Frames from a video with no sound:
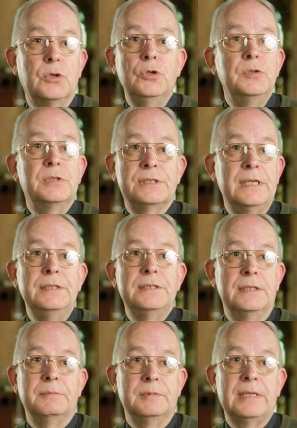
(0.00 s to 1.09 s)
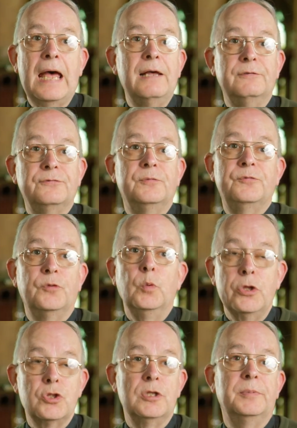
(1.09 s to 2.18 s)
a good centre to have for
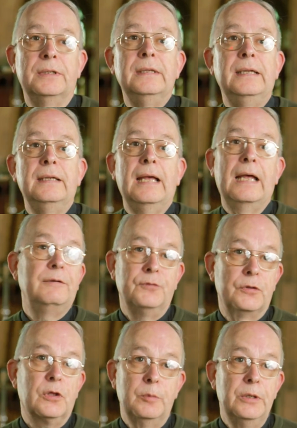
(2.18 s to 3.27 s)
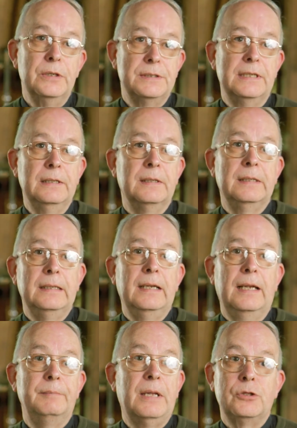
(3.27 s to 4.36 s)
worship and for the community,
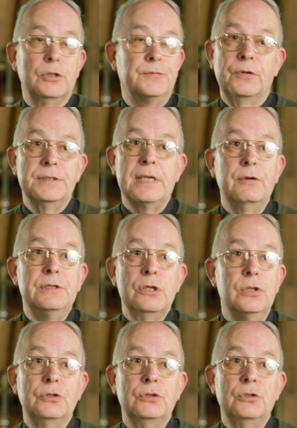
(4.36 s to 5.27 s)
and just for its heritage